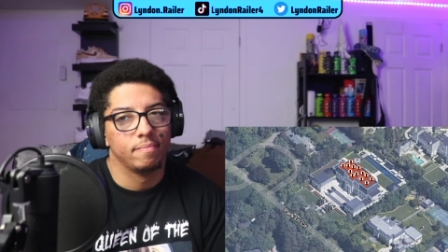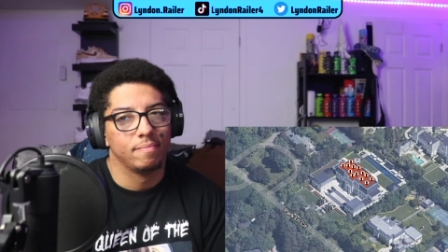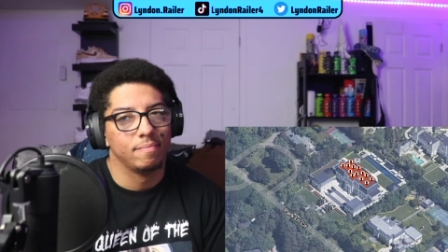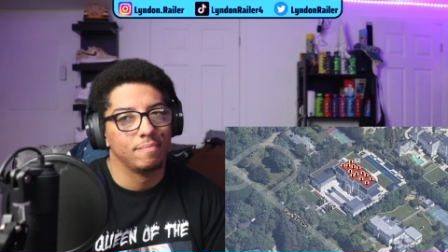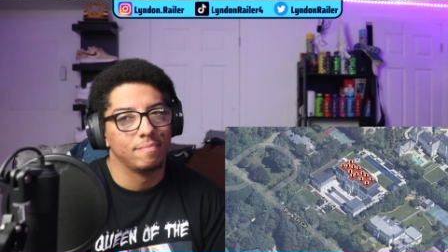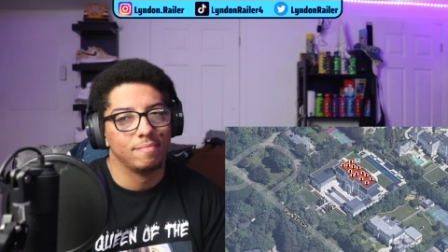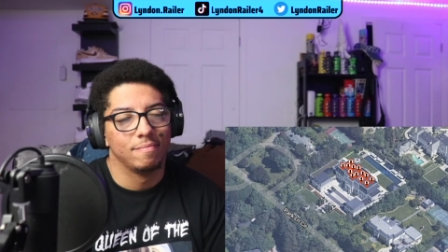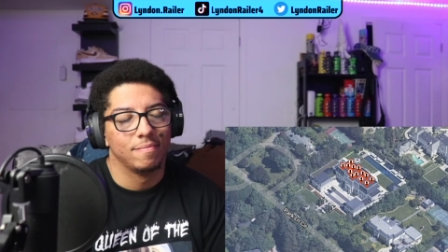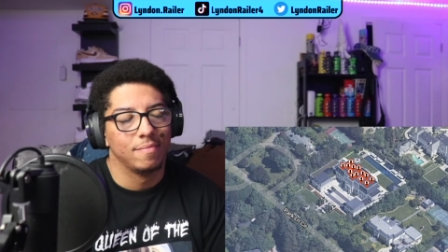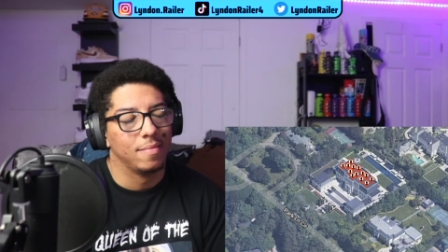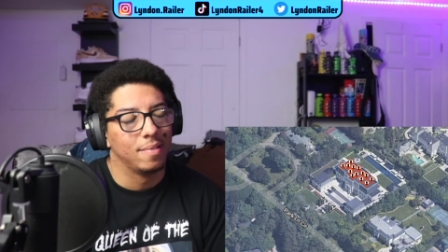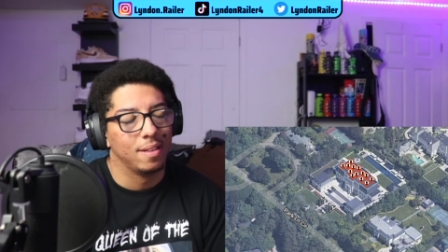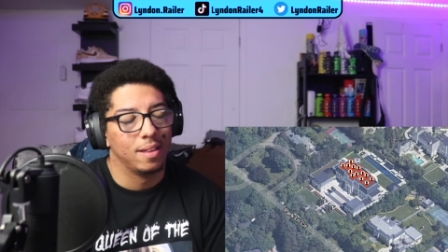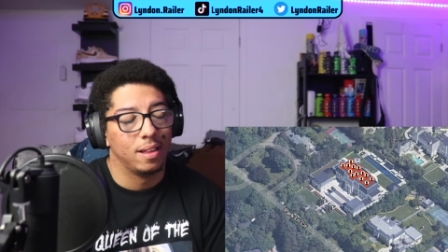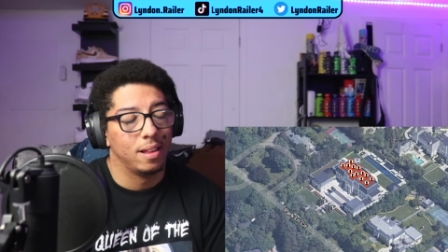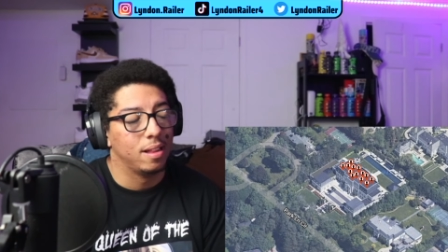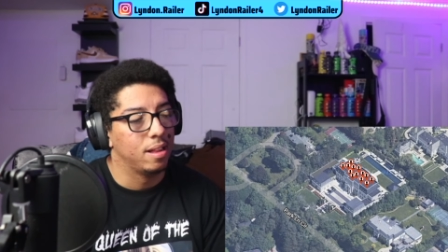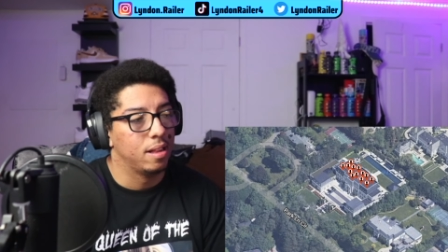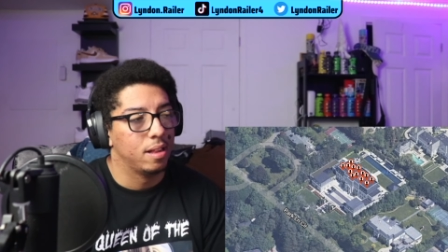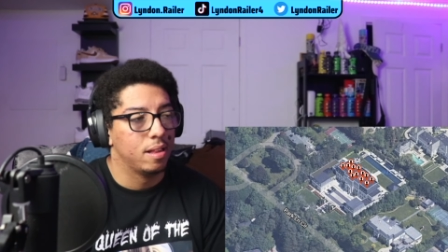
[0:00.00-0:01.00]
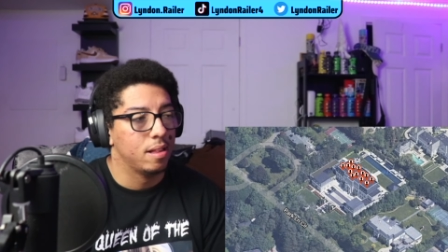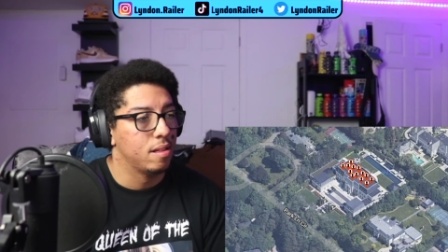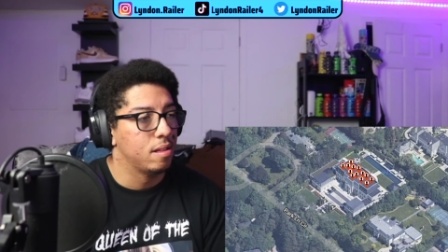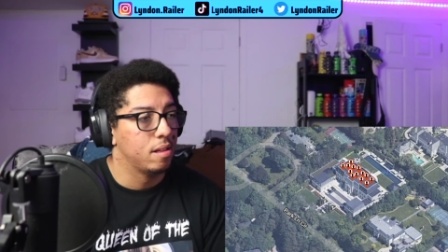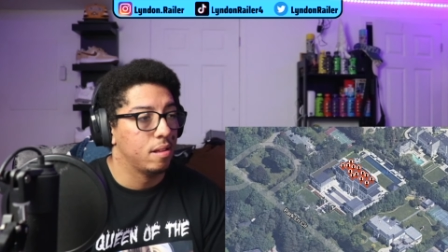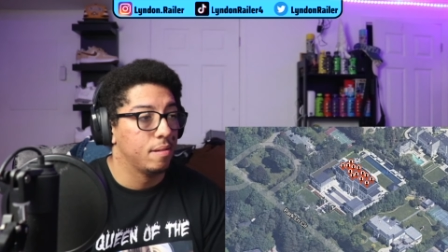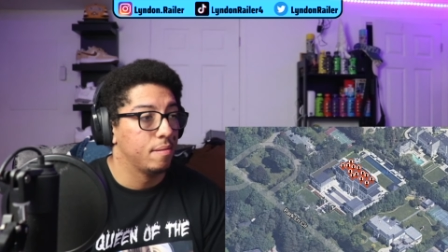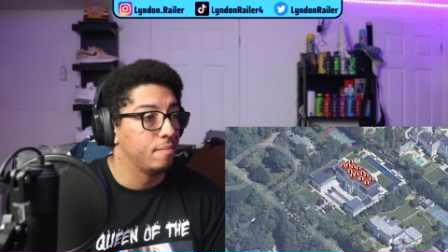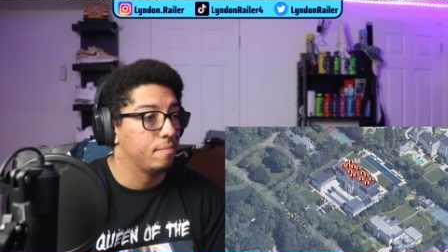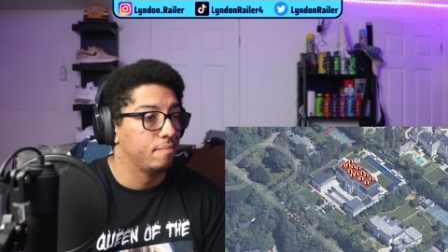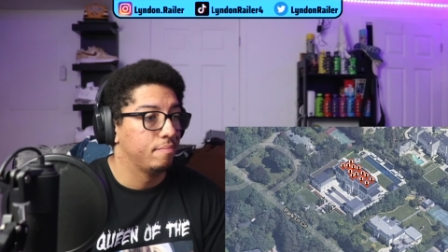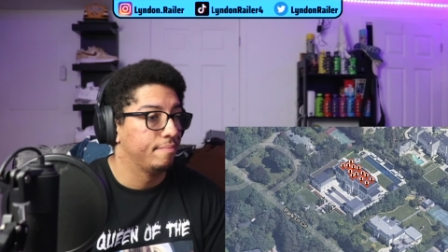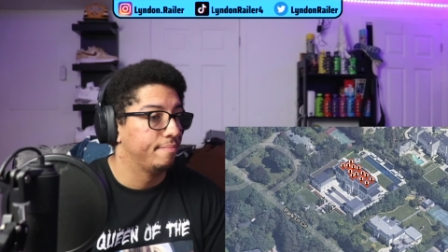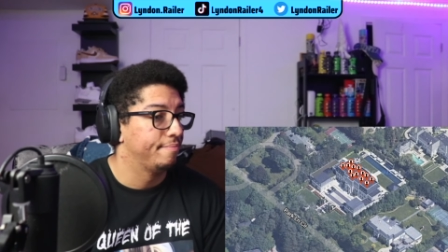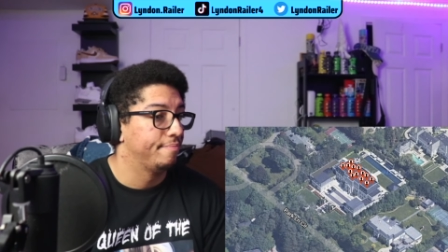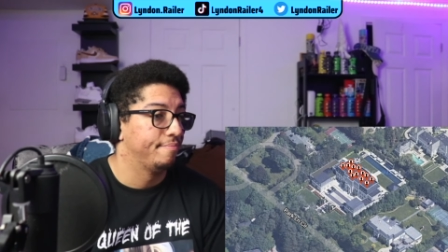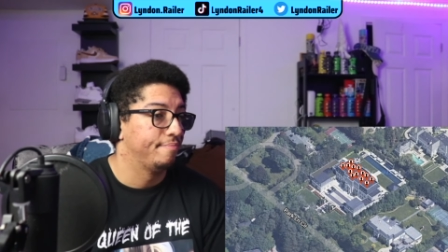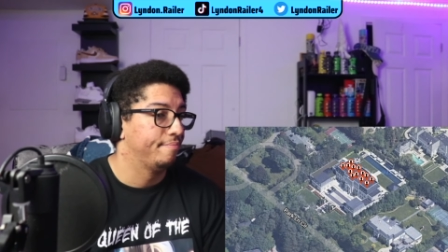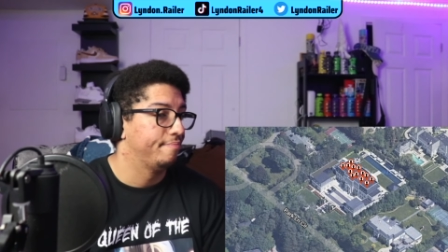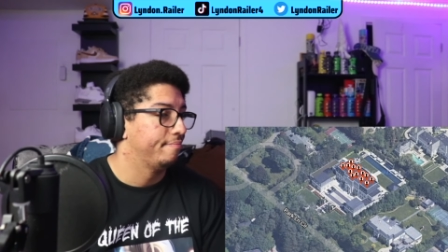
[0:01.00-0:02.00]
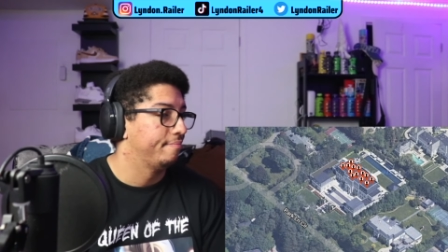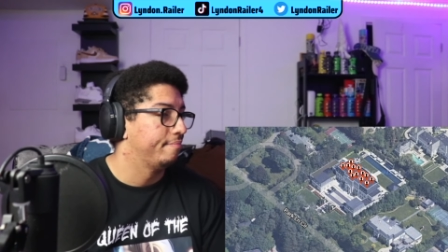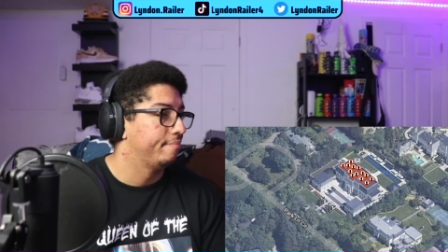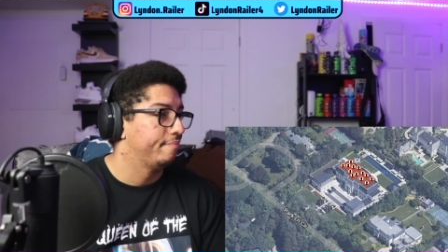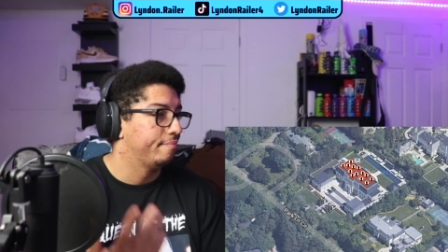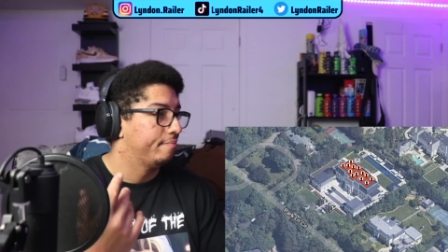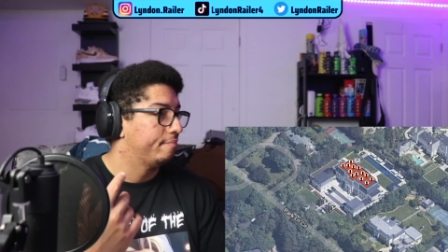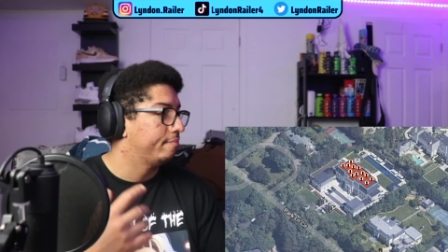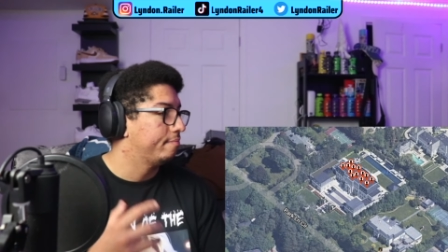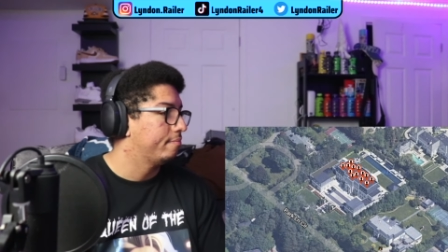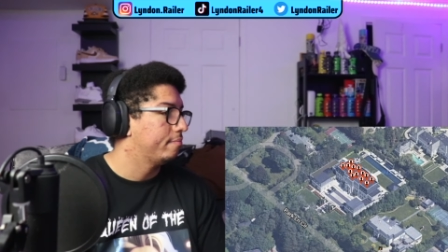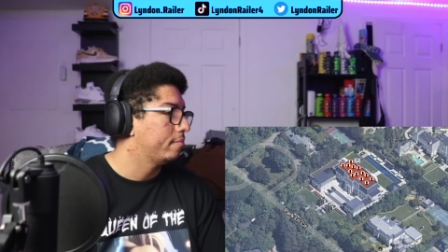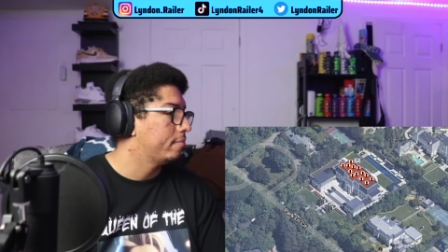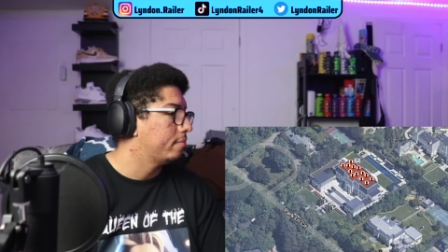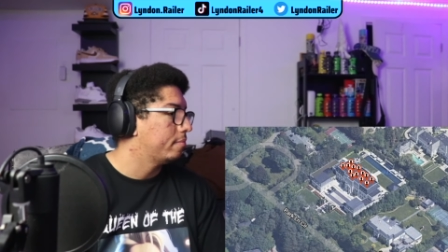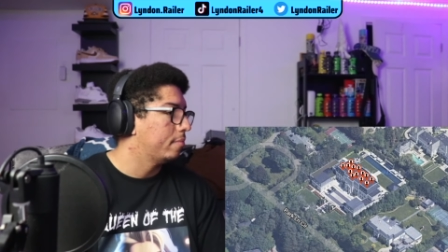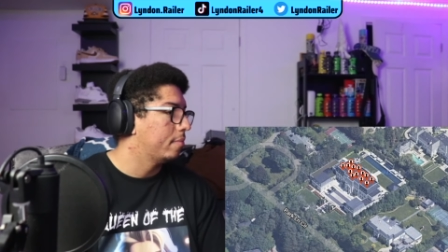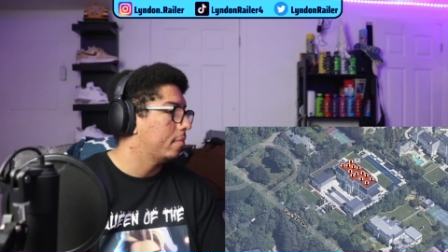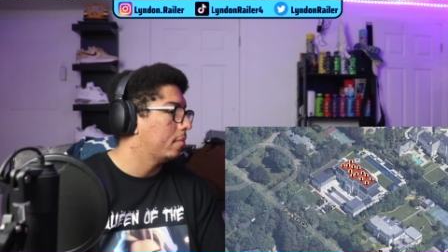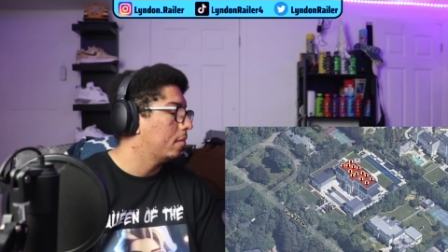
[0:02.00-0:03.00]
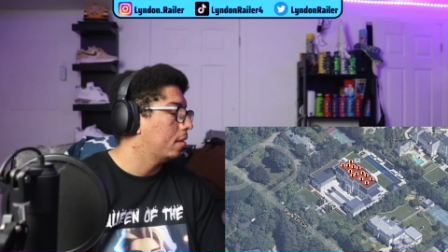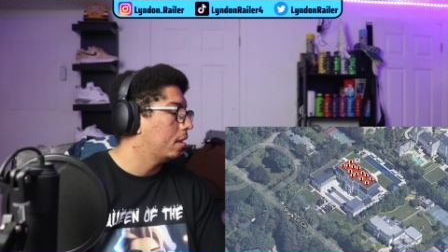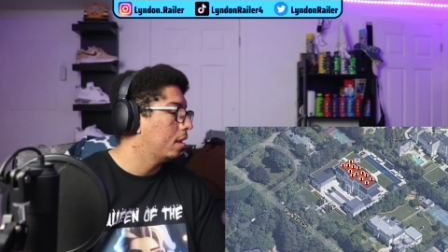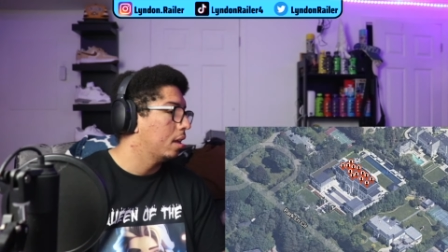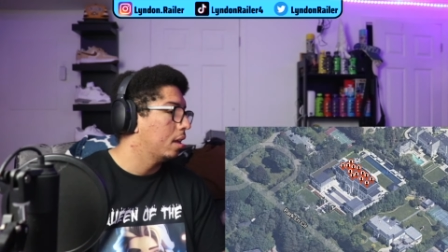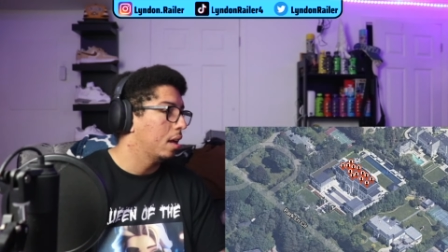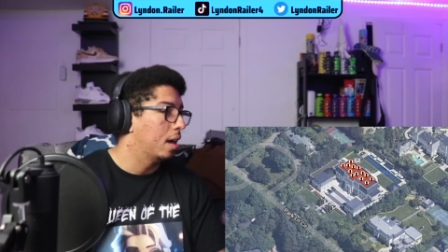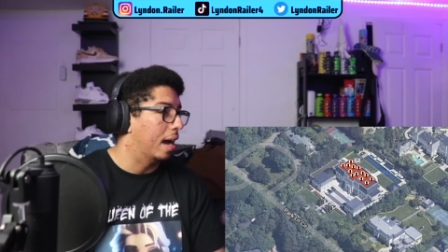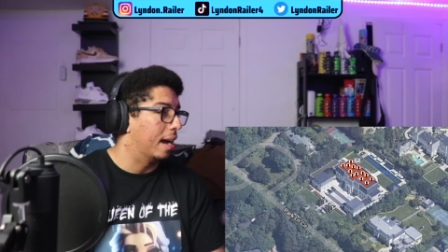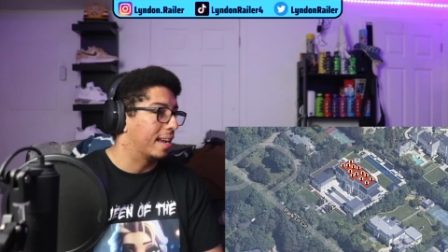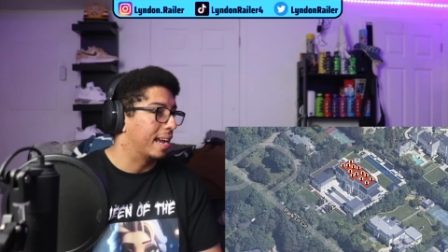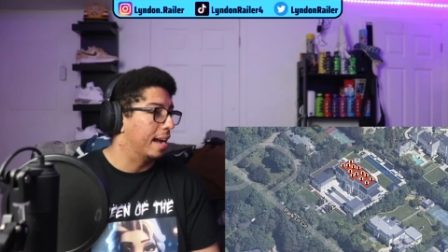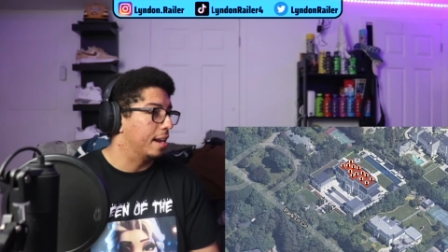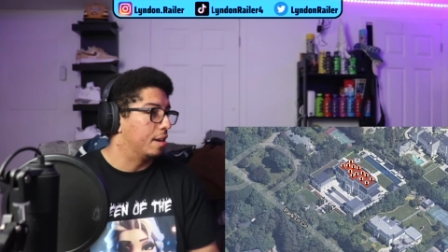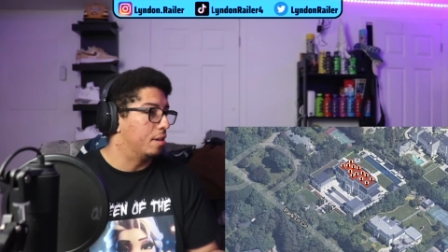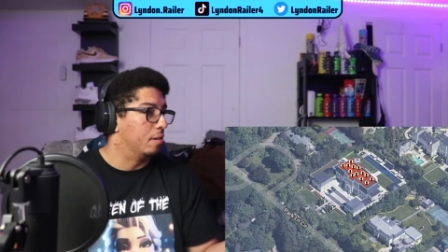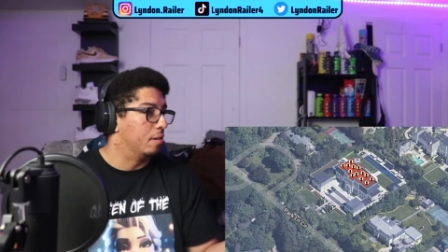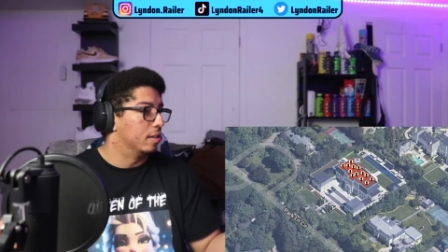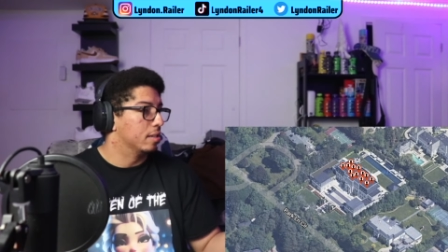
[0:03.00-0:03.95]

Say OV ho. OV ho. Then step this I way. I can't do this.